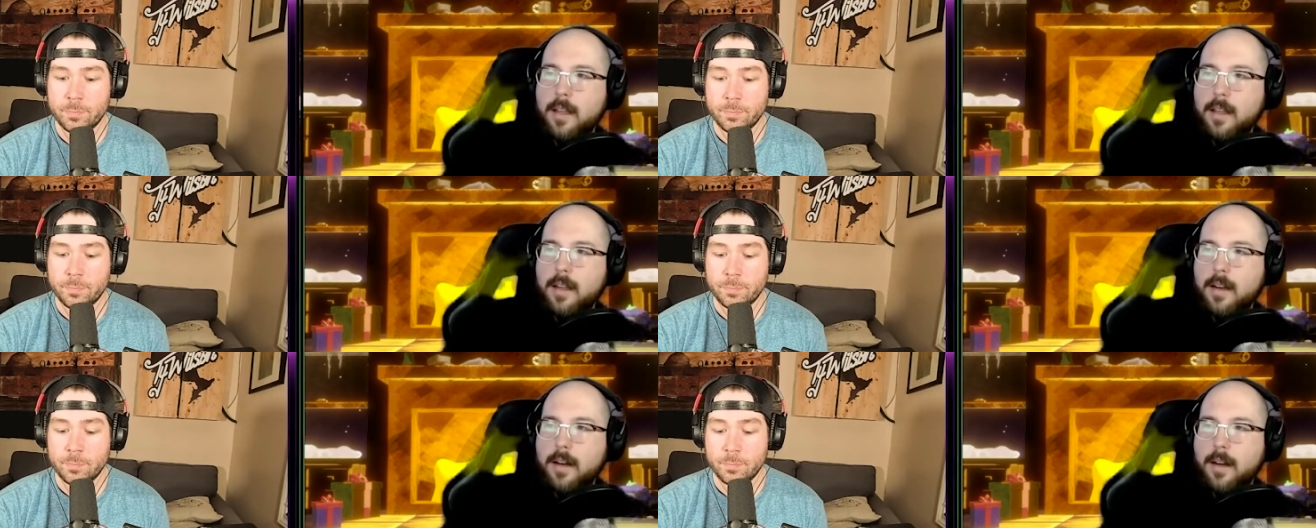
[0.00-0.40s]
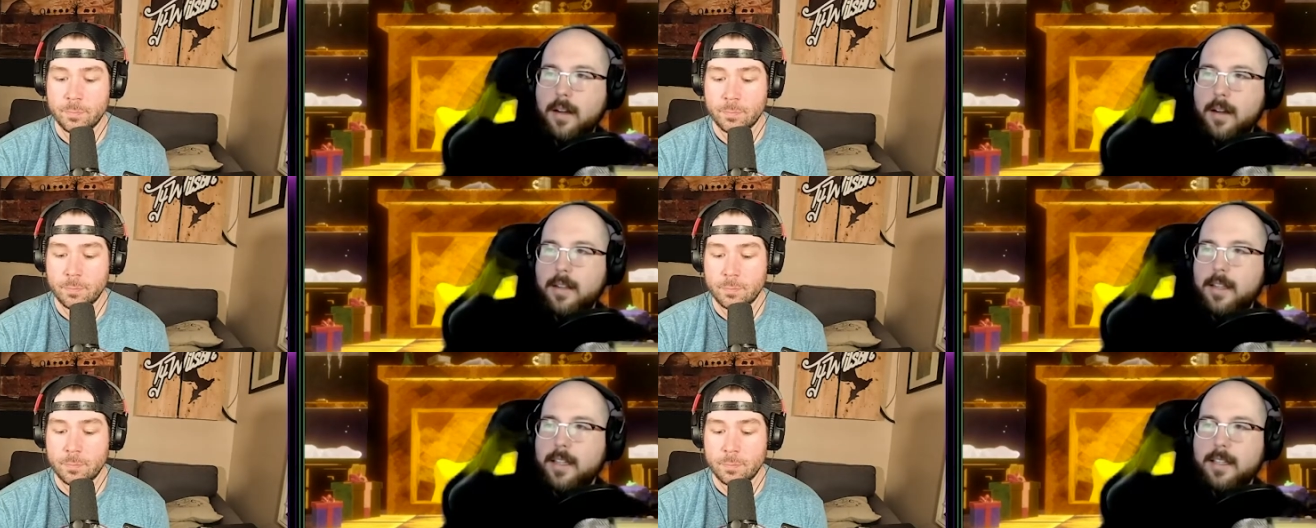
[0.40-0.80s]

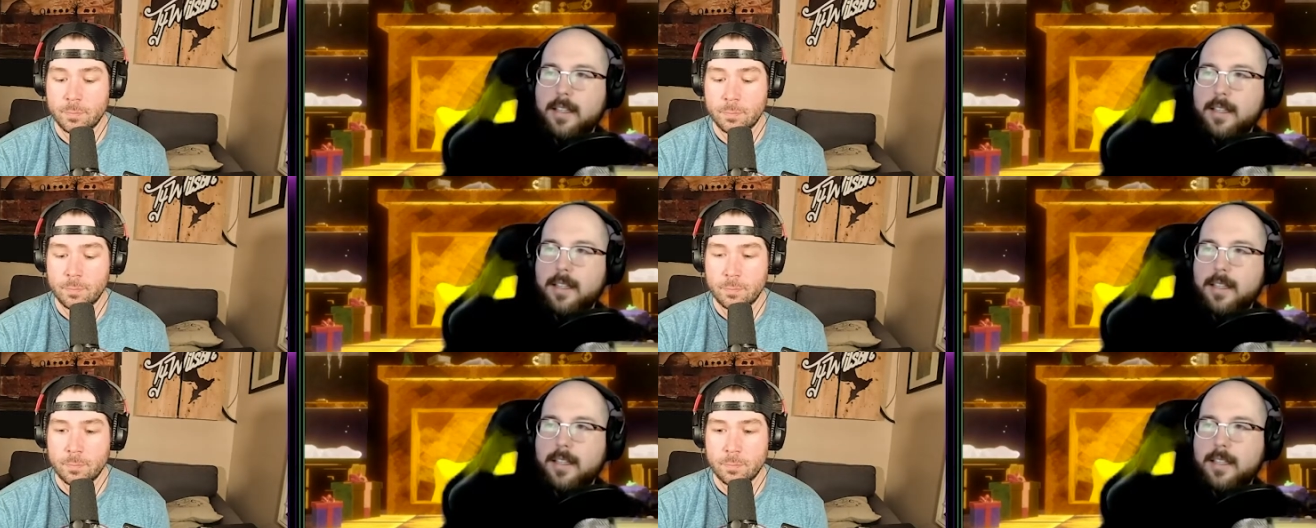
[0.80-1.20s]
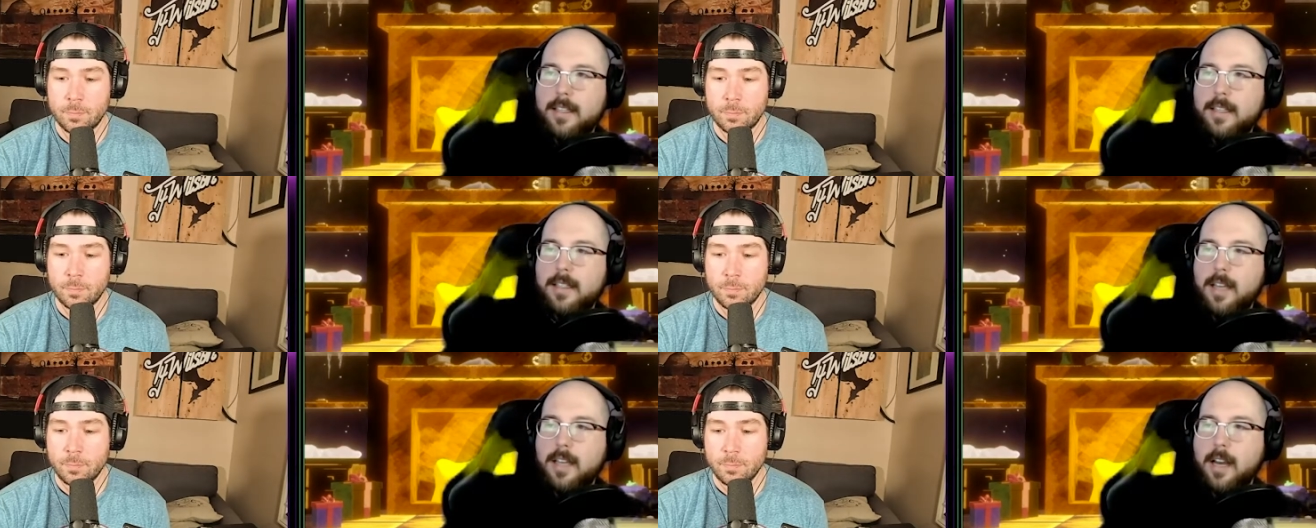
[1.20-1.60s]
Speaker 1: Oh, this
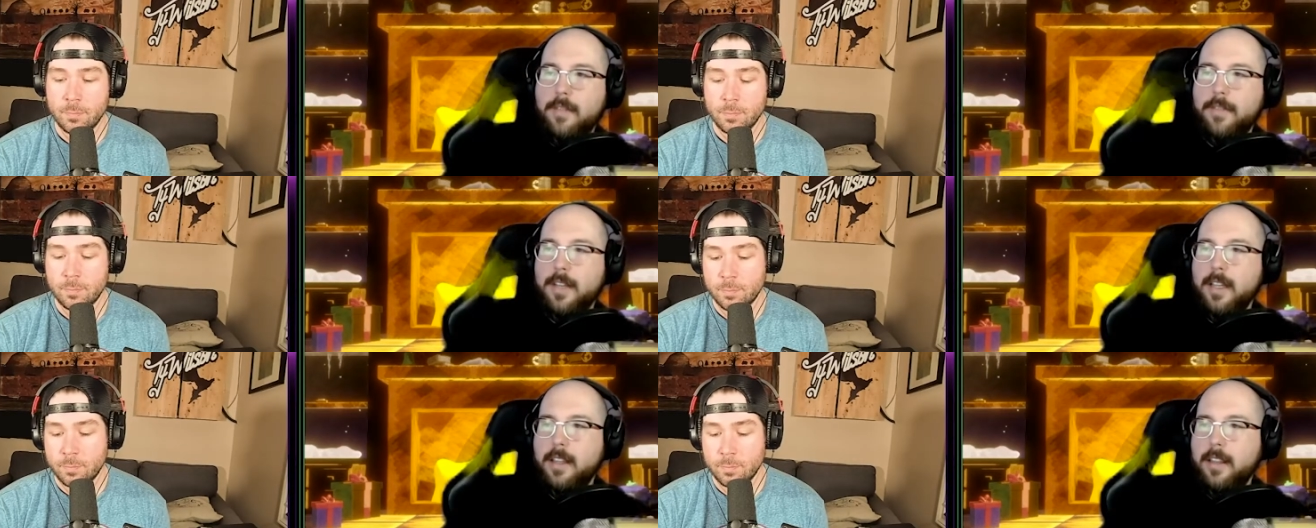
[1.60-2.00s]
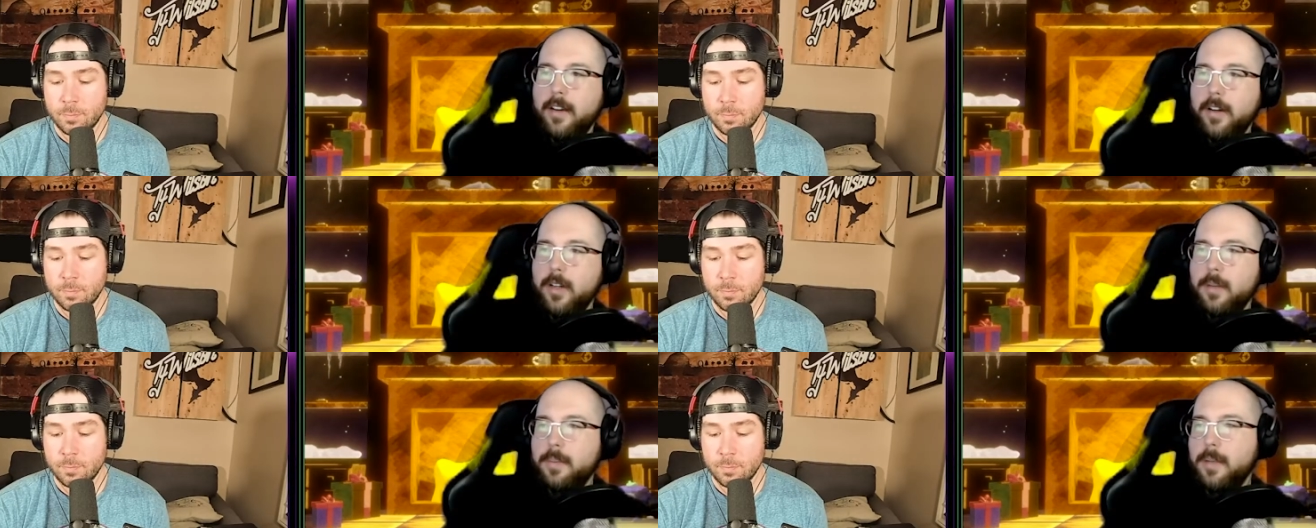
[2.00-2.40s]
is tough. The
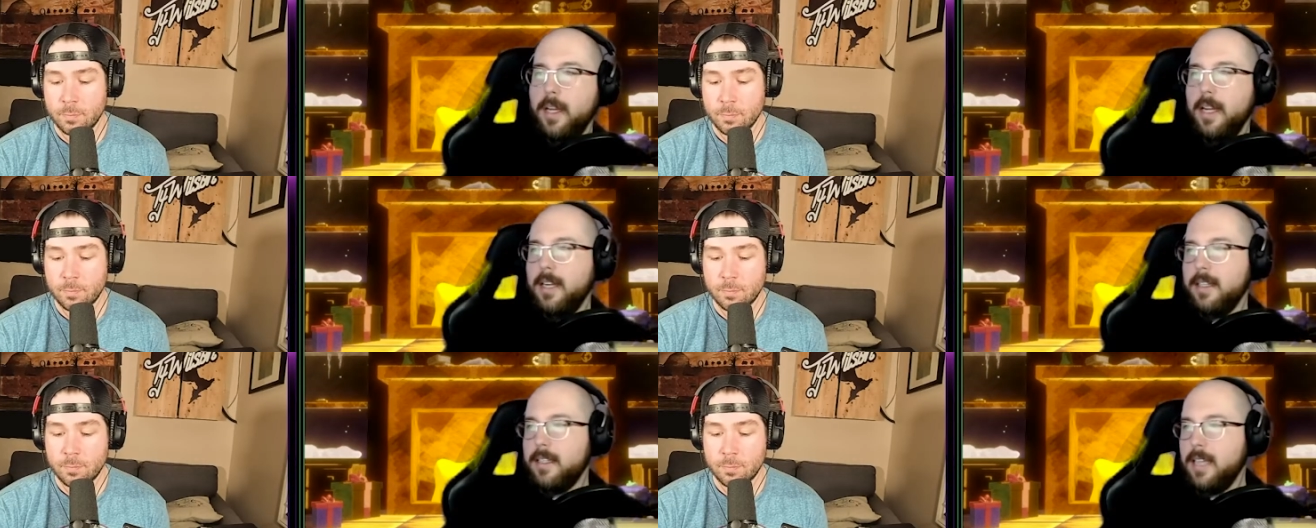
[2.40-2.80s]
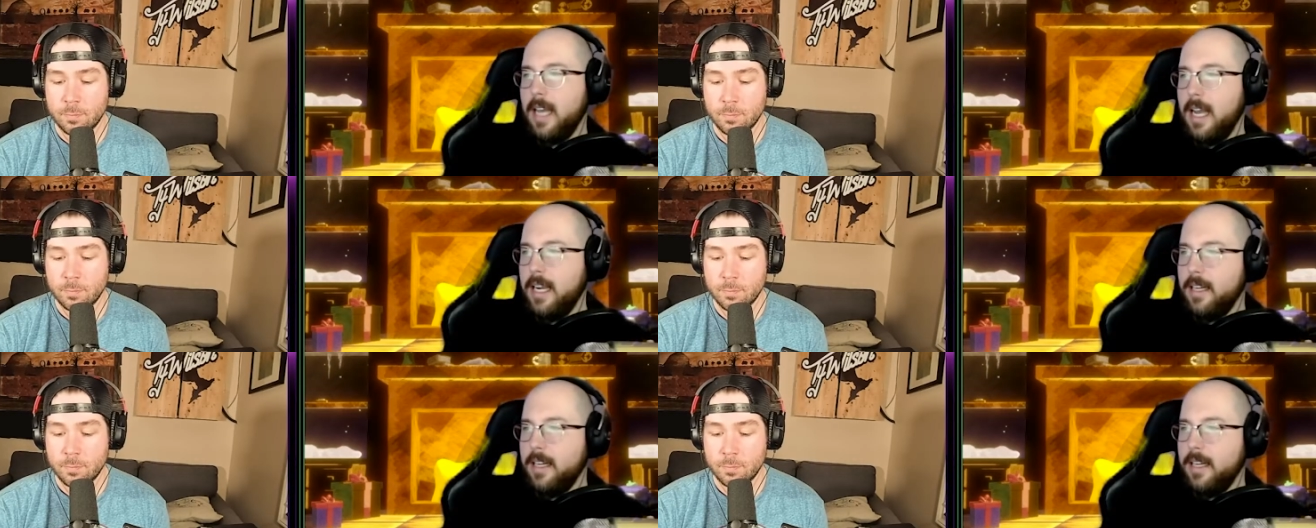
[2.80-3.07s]
ethereal plane is kind